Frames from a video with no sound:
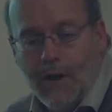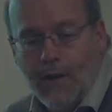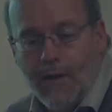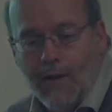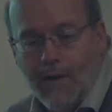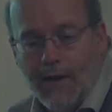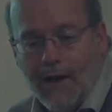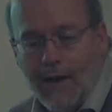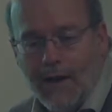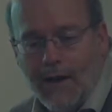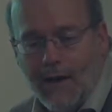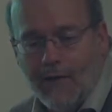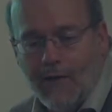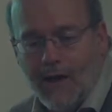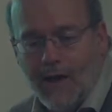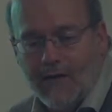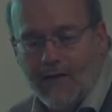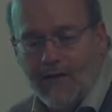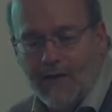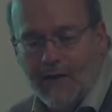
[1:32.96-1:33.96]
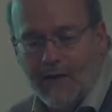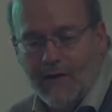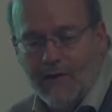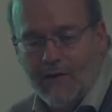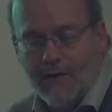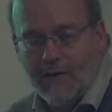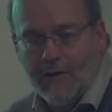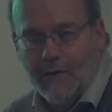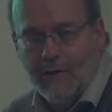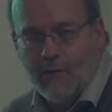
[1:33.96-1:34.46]
they have asked us
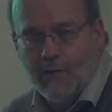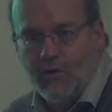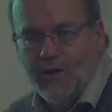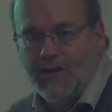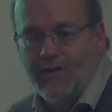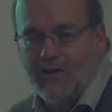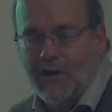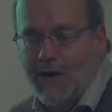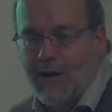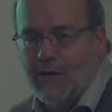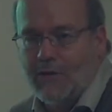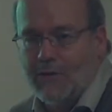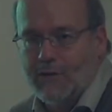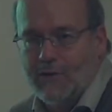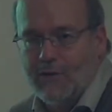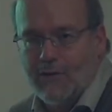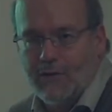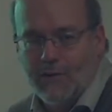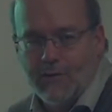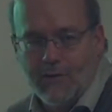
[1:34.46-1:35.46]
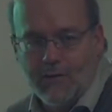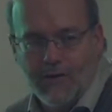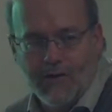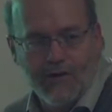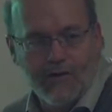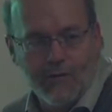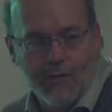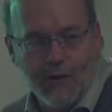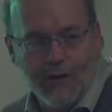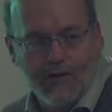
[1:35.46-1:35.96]
to reach out to
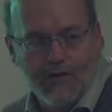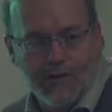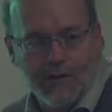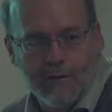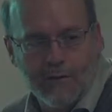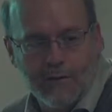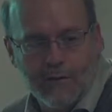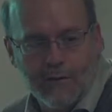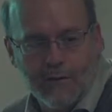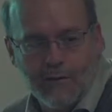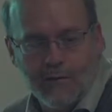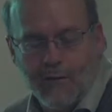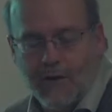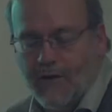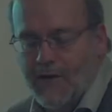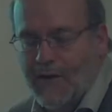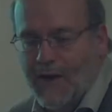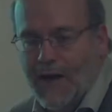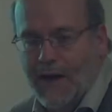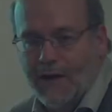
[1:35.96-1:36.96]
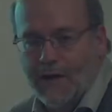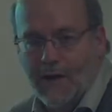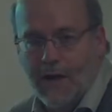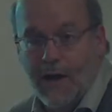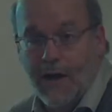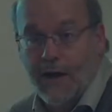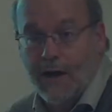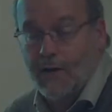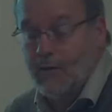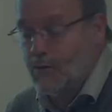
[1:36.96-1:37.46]
this region with that
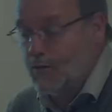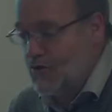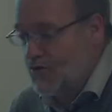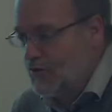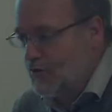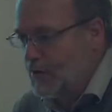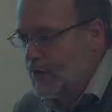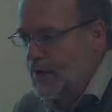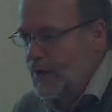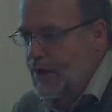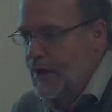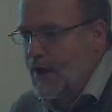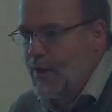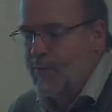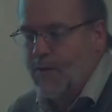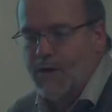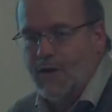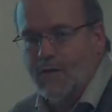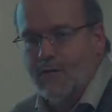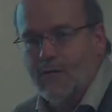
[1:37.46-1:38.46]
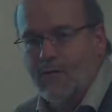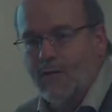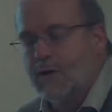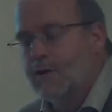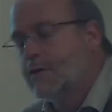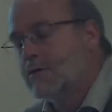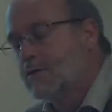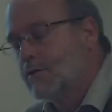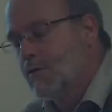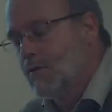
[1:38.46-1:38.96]
guide, which you'll get a copy of when
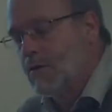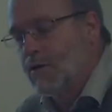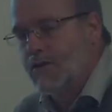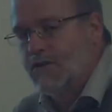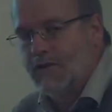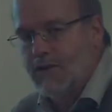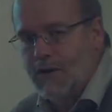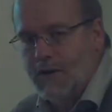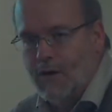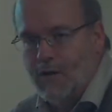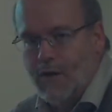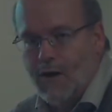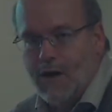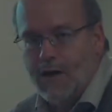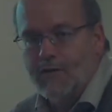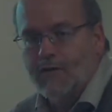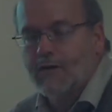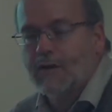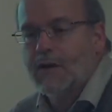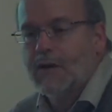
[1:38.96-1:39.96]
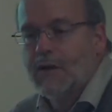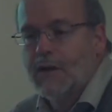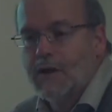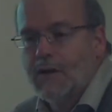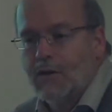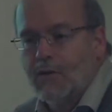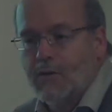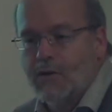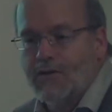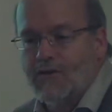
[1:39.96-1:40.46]
Laura Cina arrives.
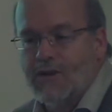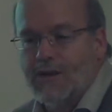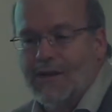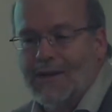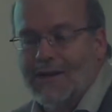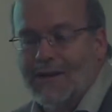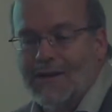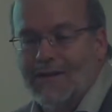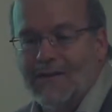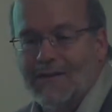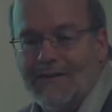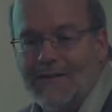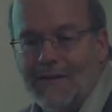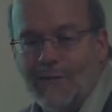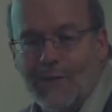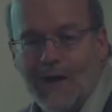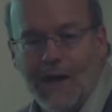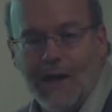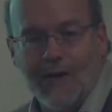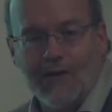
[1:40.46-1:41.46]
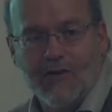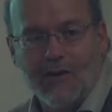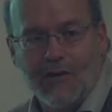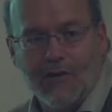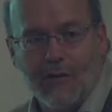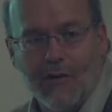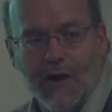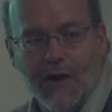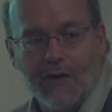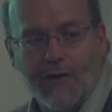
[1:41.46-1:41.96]
Laura Cina is the managing
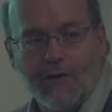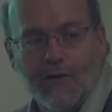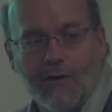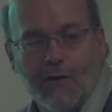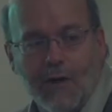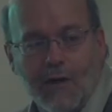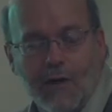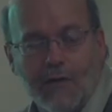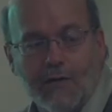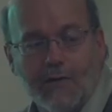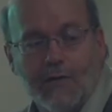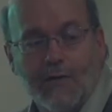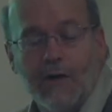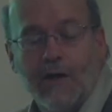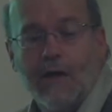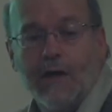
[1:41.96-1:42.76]
director of